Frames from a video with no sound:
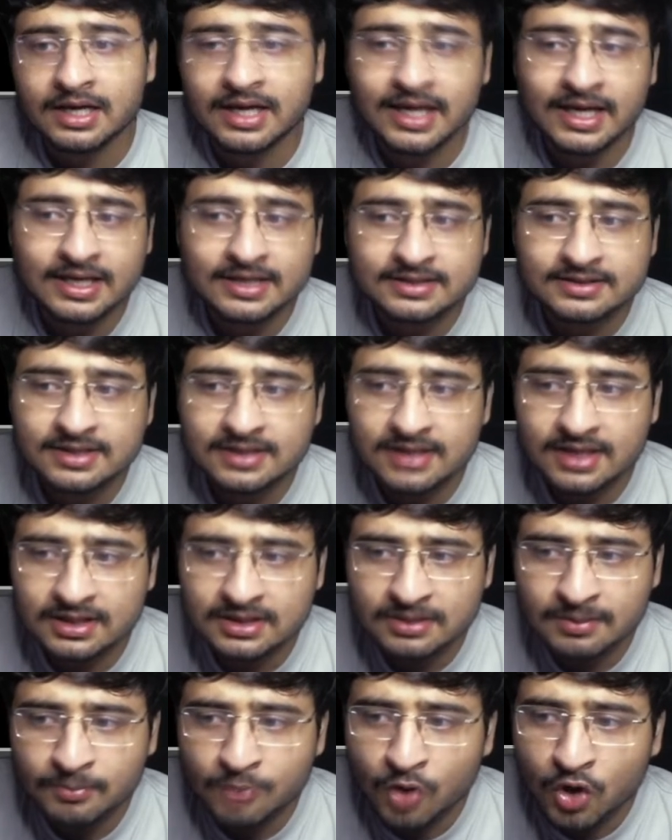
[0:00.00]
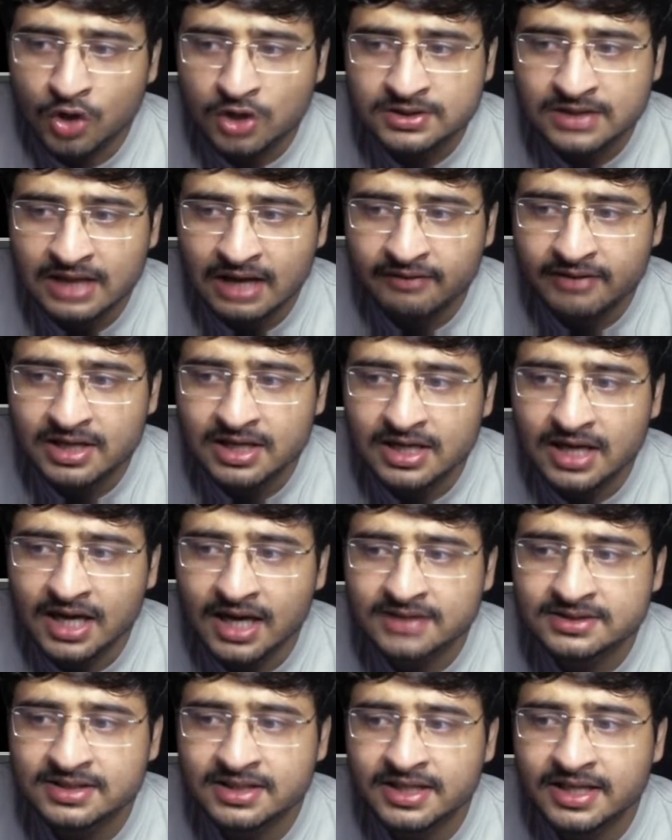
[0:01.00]
Can I say that the box having
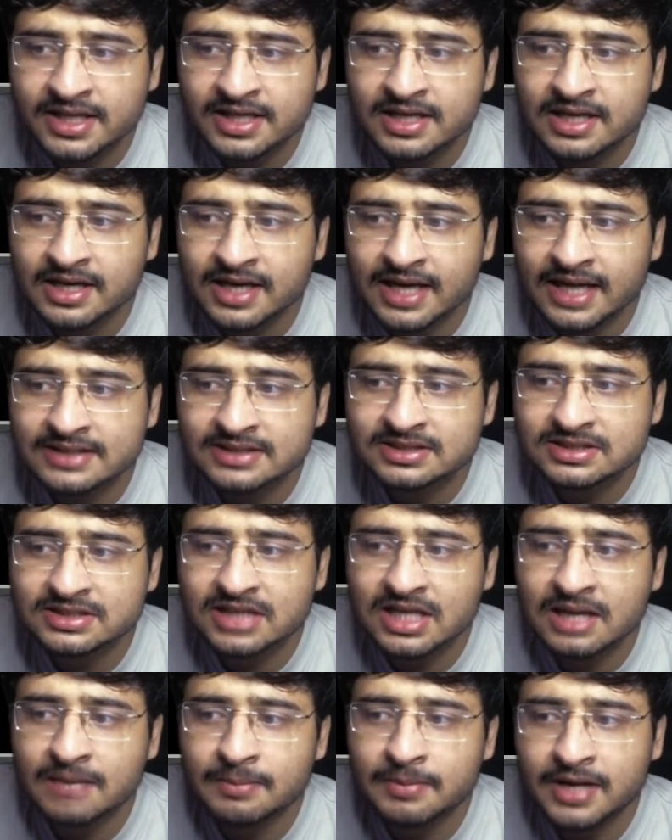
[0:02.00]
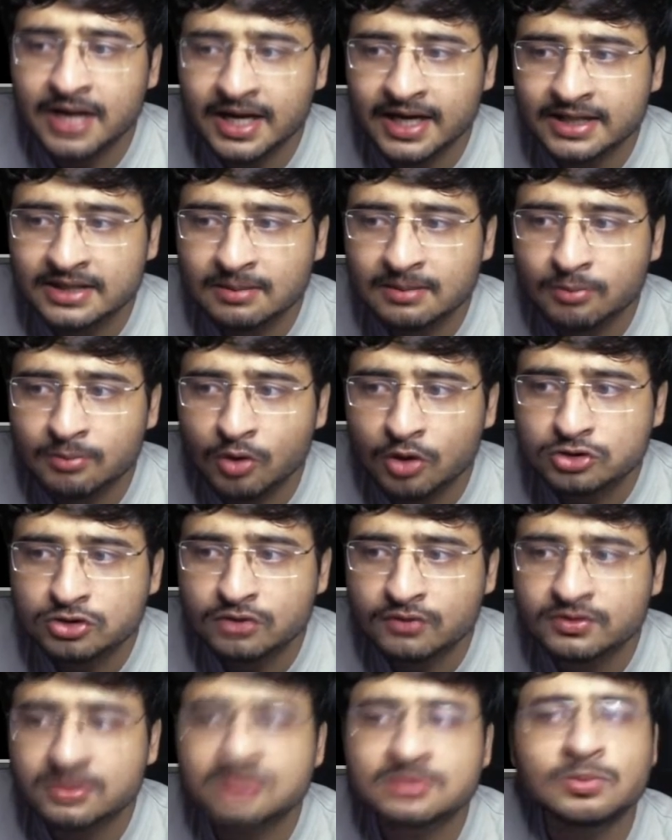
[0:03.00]
larger area can stay behind the box
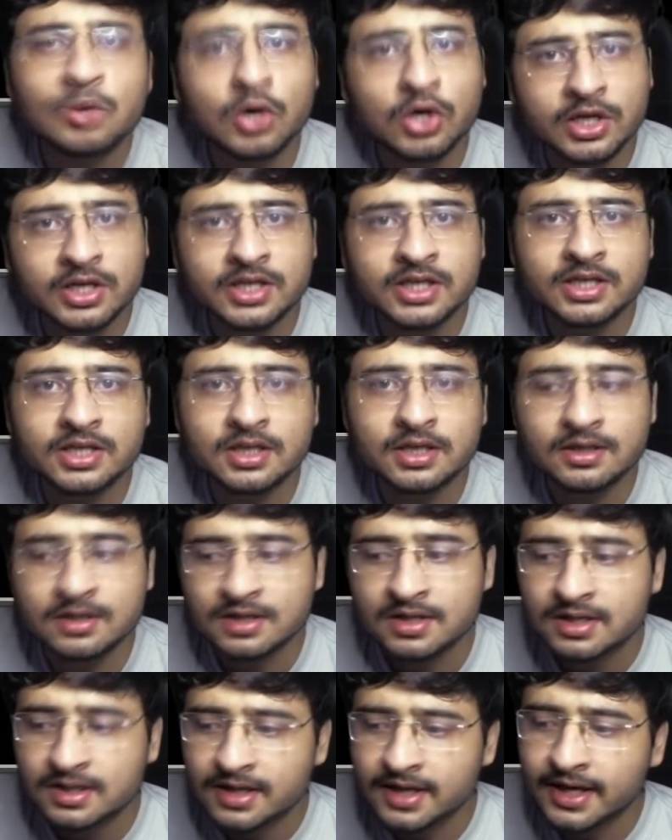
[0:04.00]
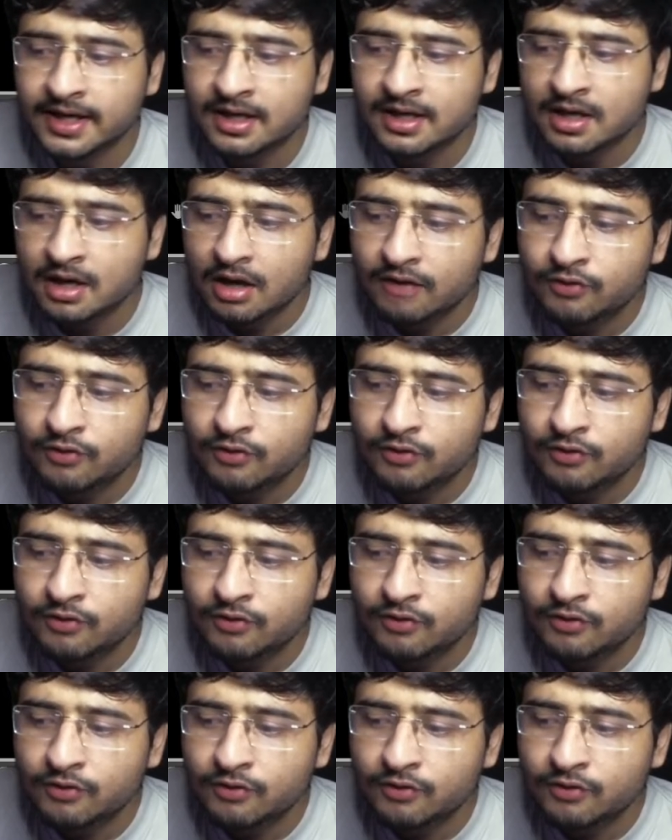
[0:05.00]
of the smaller area, right?